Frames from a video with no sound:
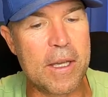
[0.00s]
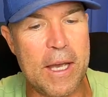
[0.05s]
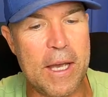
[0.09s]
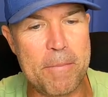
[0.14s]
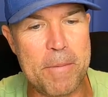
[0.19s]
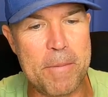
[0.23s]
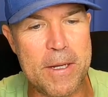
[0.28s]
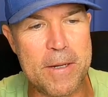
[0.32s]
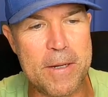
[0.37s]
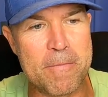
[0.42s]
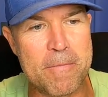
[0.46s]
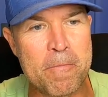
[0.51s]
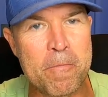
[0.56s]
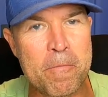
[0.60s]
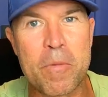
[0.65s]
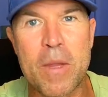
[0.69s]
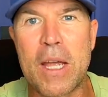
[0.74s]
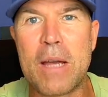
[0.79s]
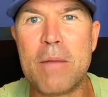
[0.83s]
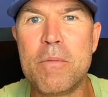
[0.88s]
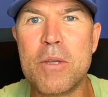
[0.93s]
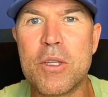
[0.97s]
I mean,
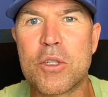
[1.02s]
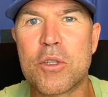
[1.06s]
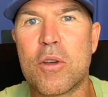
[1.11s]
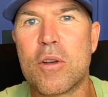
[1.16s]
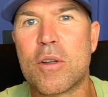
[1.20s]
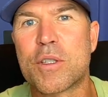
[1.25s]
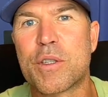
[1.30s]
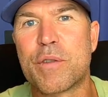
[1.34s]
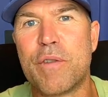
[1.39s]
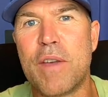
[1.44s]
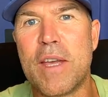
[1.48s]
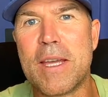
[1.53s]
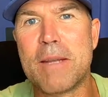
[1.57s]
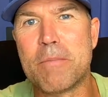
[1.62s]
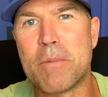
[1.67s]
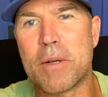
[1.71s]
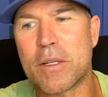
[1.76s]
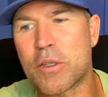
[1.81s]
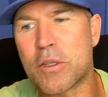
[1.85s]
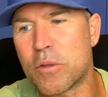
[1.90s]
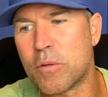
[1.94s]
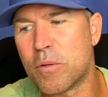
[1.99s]
I'm a Sharks fan, but
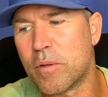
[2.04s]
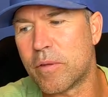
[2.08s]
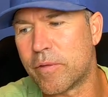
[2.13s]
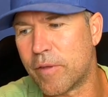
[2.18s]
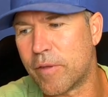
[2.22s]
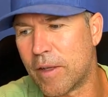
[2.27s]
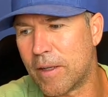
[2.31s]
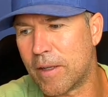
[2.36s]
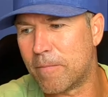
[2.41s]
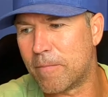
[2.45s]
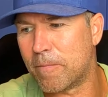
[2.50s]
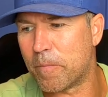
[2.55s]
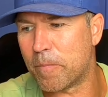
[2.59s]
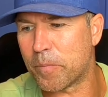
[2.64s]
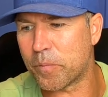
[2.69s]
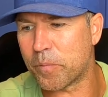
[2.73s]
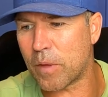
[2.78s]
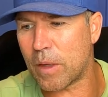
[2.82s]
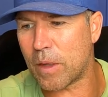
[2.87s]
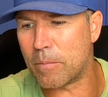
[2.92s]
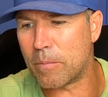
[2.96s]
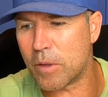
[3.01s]
I sort of, um,
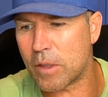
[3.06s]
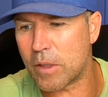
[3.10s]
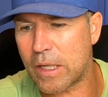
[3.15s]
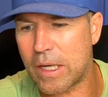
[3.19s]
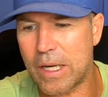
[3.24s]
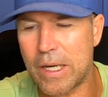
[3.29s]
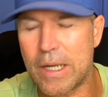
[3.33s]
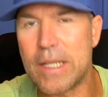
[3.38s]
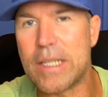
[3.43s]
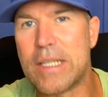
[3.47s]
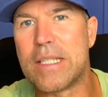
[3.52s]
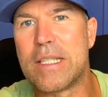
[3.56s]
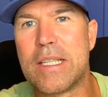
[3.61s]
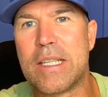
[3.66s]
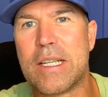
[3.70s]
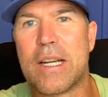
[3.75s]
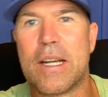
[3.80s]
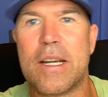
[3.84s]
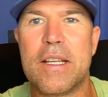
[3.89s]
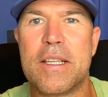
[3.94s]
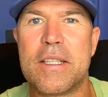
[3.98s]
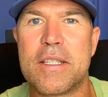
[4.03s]
I'm not crazy,
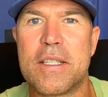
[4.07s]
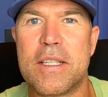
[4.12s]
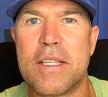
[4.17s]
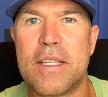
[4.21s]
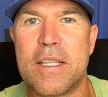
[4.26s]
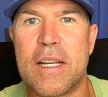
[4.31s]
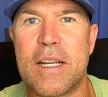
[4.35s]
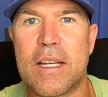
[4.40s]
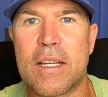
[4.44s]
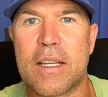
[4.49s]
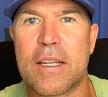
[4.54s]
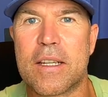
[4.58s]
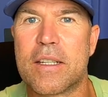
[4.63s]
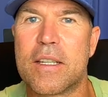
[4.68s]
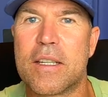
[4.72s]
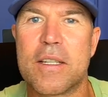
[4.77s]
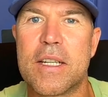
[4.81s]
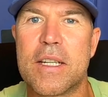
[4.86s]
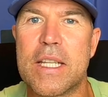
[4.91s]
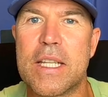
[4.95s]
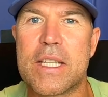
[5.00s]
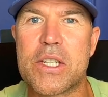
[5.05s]
crazy like
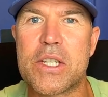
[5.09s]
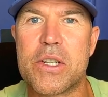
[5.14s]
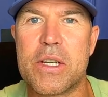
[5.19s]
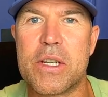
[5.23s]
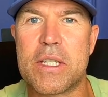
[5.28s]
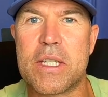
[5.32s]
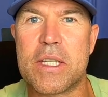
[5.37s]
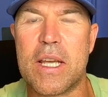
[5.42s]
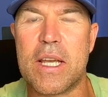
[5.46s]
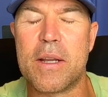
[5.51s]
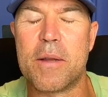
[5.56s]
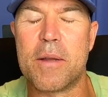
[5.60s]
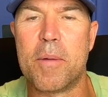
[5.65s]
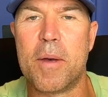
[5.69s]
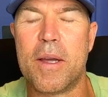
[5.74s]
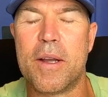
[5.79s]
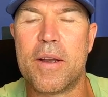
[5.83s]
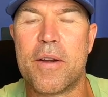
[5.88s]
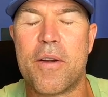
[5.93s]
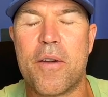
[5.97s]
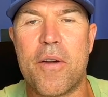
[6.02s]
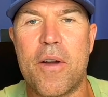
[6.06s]
don't get stressed out
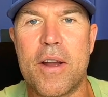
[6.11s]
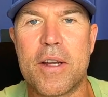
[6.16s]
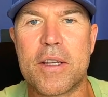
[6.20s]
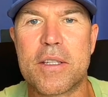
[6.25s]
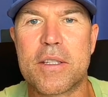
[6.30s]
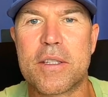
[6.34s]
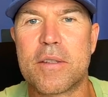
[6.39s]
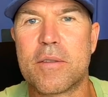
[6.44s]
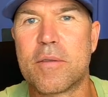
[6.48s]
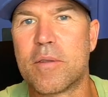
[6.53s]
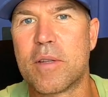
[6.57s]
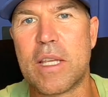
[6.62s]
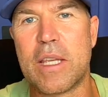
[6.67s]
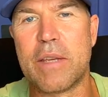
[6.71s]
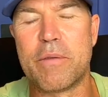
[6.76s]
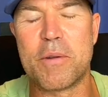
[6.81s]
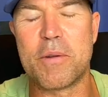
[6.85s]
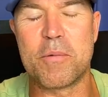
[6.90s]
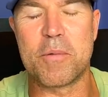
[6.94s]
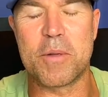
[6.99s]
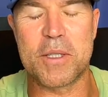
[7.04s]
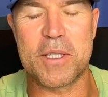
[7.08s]
about it, right? So
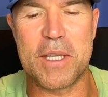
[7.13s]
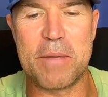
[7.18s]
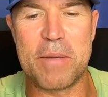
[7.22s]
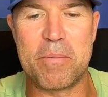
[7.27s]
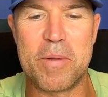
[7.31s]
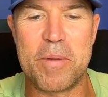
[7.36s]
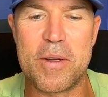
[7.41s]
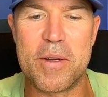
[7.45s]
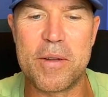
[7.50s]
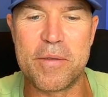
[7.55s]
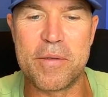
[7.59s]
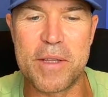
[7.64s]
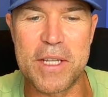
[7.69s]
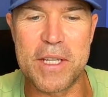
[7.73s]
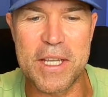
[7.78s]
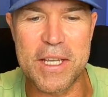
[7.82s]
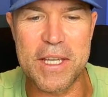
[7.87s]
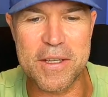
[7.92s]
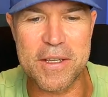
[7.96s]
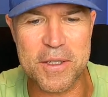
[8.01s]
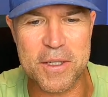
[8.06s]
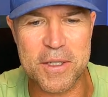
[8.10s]
given what's happened over the
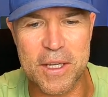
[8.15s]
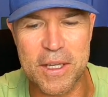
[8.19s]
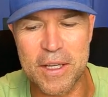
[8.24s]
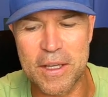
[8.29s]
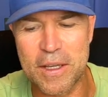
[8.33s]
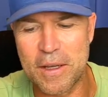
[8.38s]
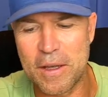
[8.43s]
years.